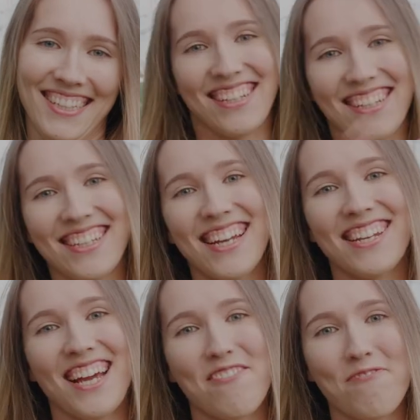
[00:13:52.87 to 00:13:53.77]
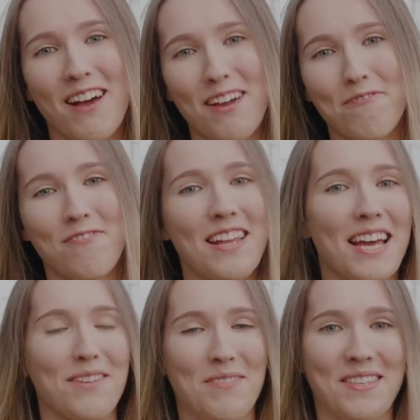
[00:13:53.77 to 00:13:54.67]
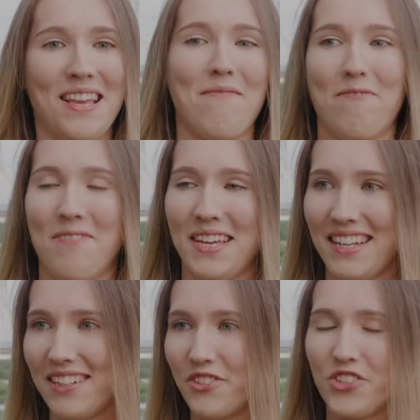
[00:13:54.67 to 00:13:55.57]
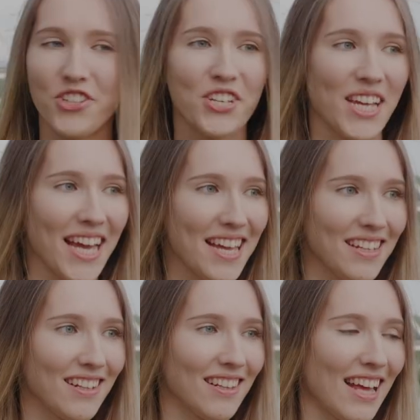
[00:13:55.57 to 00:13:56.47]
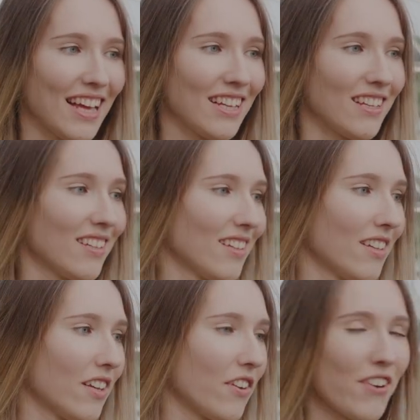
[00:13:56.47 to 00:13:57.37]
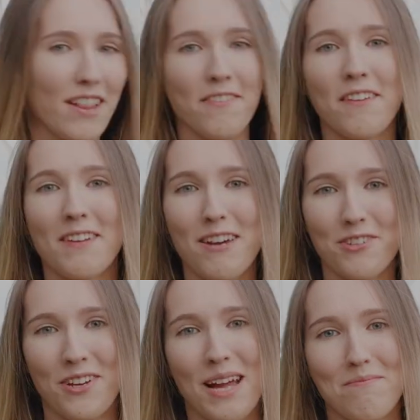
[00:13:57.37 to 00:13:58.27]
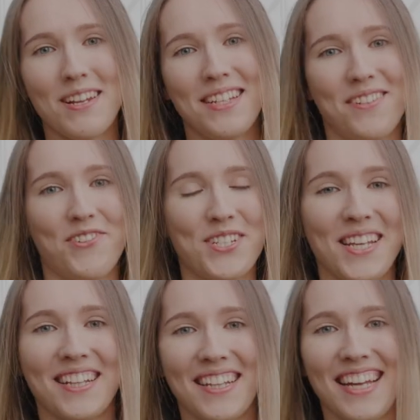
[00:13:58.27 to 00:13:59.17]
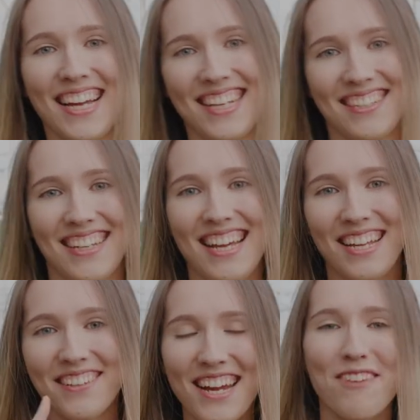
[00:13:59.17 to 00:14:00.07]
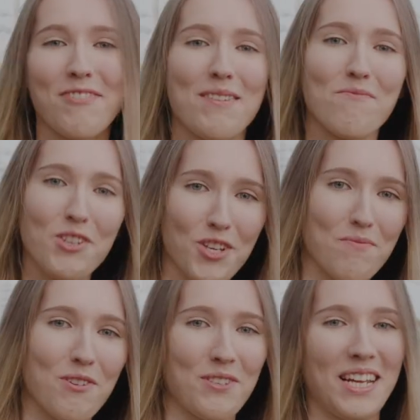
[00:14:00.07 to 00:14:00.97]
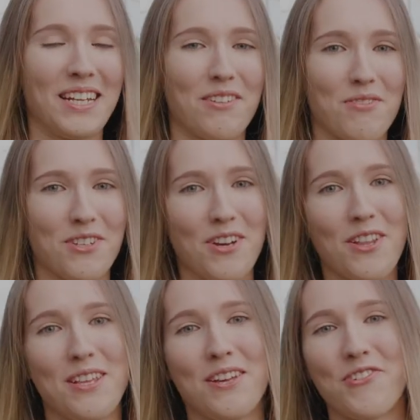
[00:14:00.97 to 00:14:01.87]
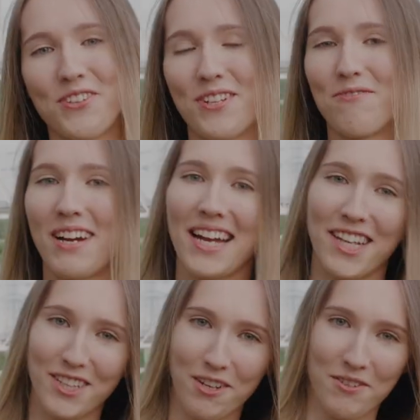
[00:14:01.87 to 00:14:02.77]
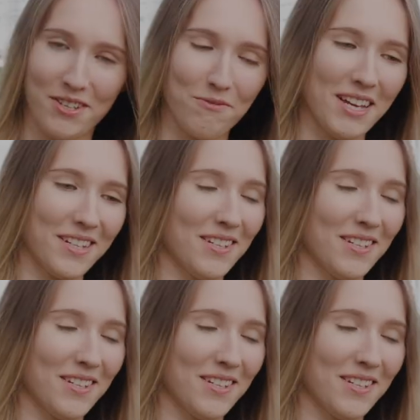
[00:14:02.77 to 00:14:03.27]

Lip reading: GTA 5 learned me something. GTA, like Grand Theft Auto, I played it recently and there were motorboats, and it was only reason why I know this word